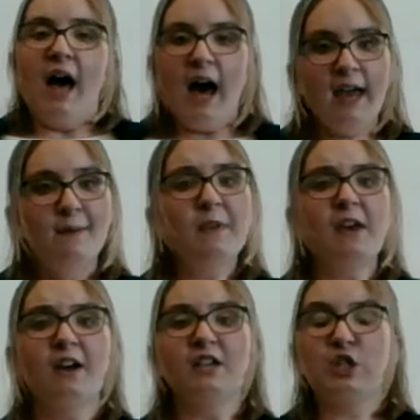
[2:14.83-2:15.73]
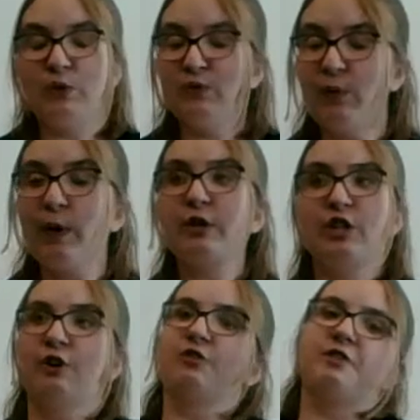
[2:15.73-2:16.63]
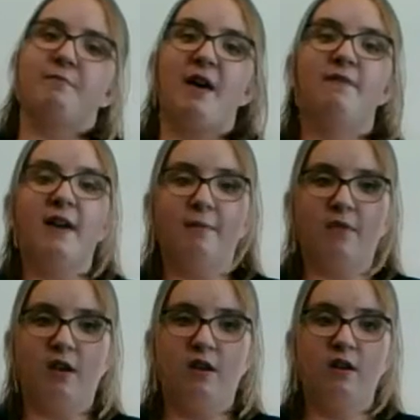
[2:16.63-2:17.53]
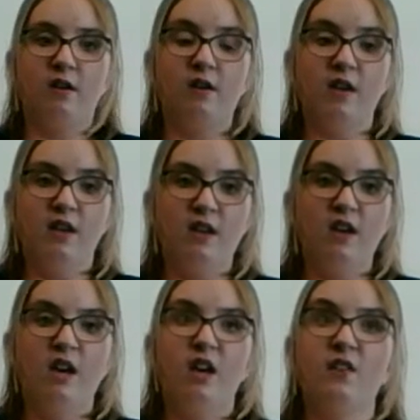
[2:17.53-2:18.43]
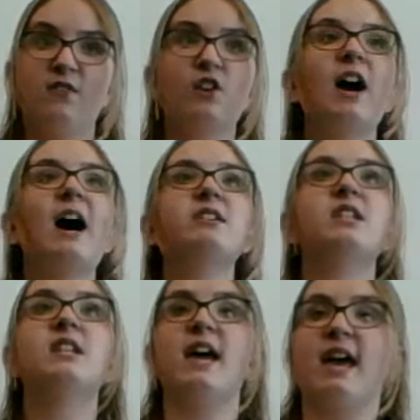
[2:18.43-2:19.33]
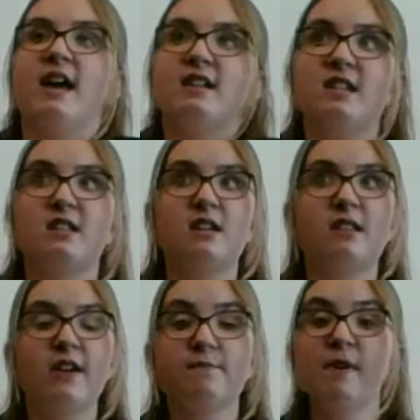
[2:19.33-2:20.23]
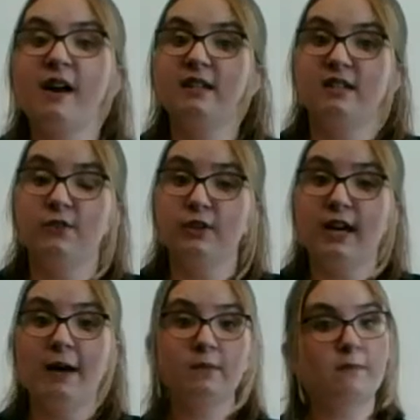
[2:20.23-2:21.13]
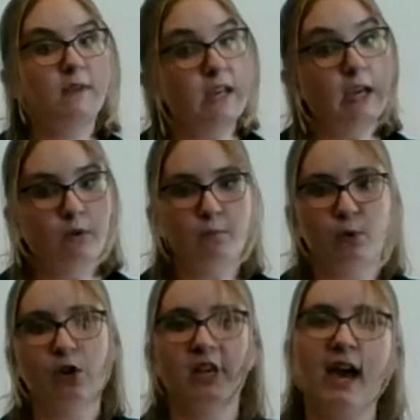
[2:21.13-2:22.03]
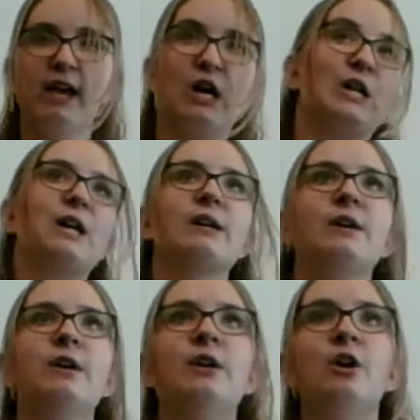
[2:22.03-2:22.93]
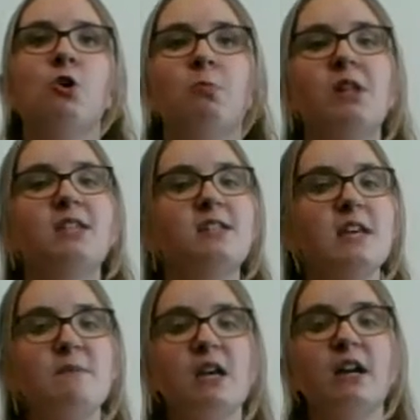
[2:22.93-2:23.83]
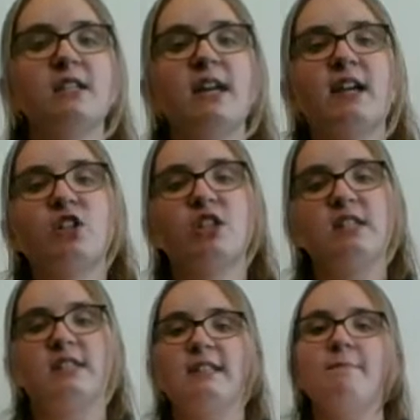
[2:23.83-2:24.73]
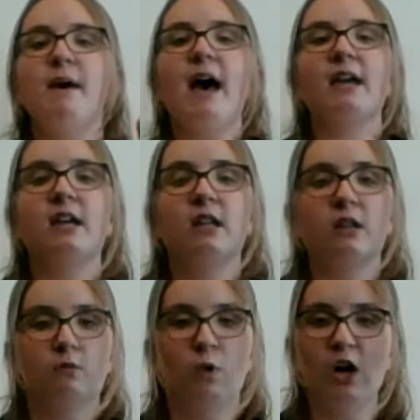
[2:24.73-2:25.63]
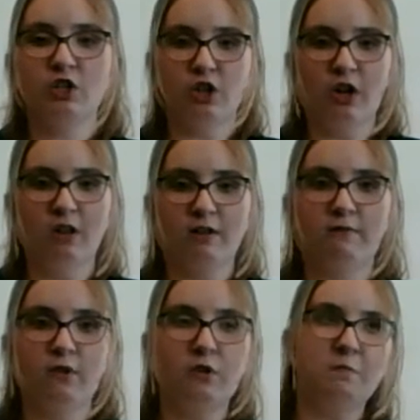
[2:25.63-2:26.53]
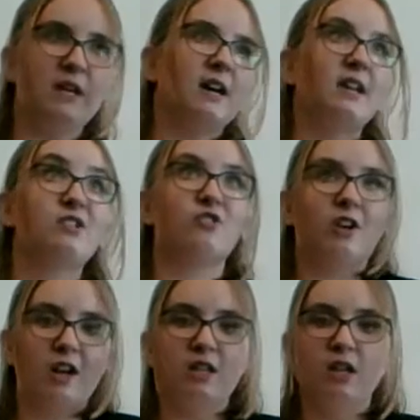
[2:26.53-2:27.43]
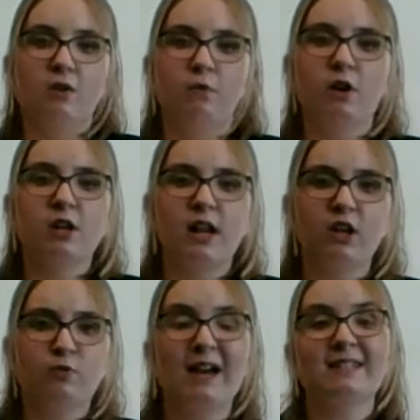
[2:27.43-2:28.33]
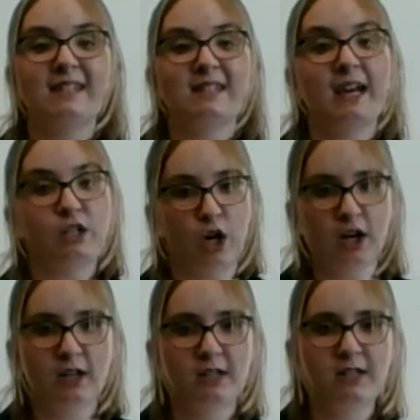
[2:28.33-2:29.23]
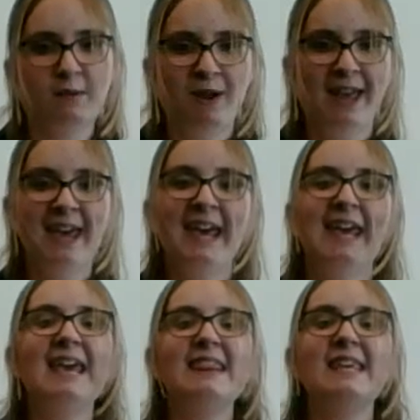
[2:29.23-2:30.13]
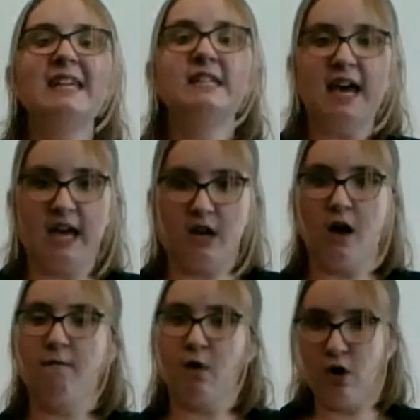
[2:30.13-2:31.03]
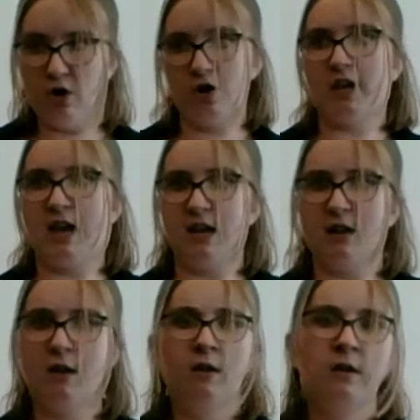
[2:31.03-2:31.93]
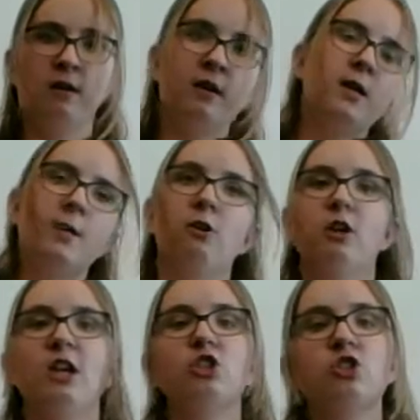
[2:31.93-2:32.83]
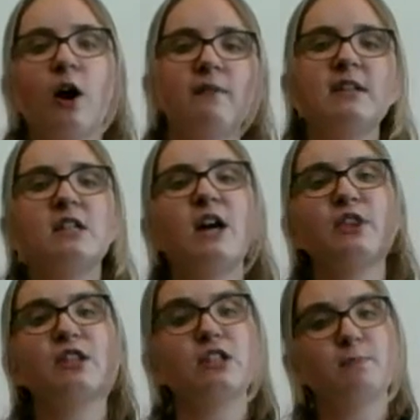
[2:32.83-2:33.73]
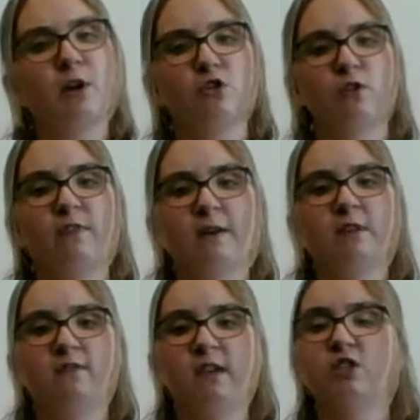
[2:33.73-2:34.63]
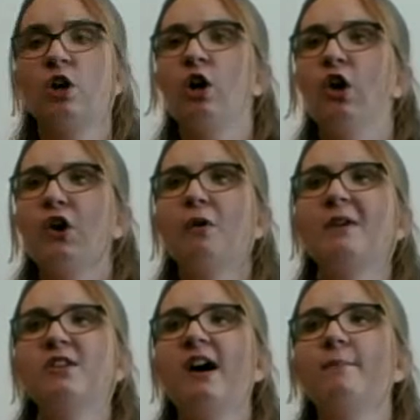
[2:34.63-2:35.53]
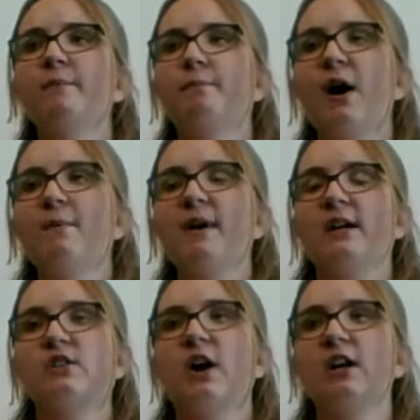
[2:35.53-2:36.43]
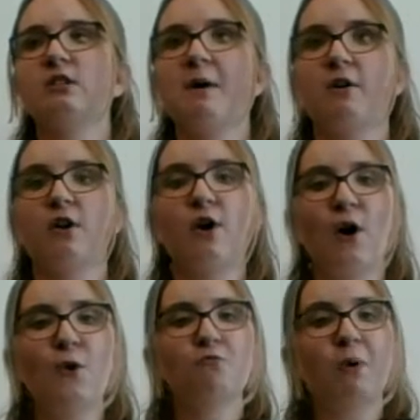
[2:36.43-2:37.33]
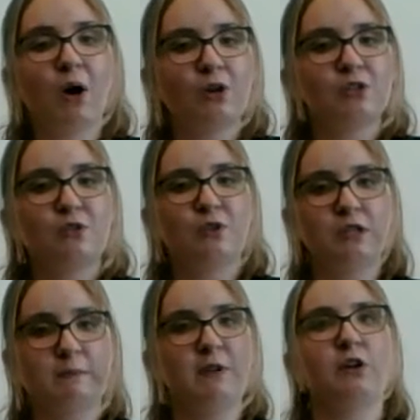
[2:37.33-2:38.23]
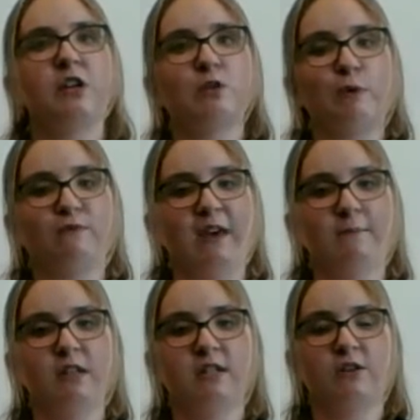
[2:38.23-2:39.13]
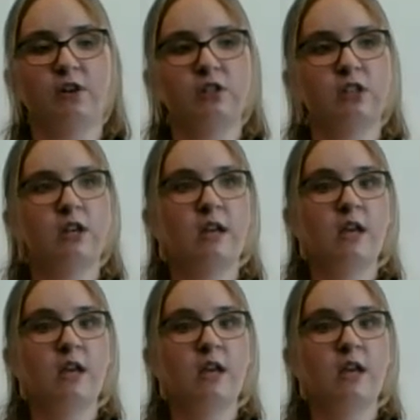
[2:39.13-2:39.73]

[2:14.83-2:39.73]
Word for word: I am the youngest of four children in my family, if your house is anything like mine, dinner time can be pretty chaotic. But since I'm the youngest, I could just sit back and watch it all unfold because trying to get a word in edgewise is like talking to someone in the dead of a hurricane. In Starving to Death at the Spiritual Family Feast, Erma Tom Bombeck talks about her own personal experience with family dinners.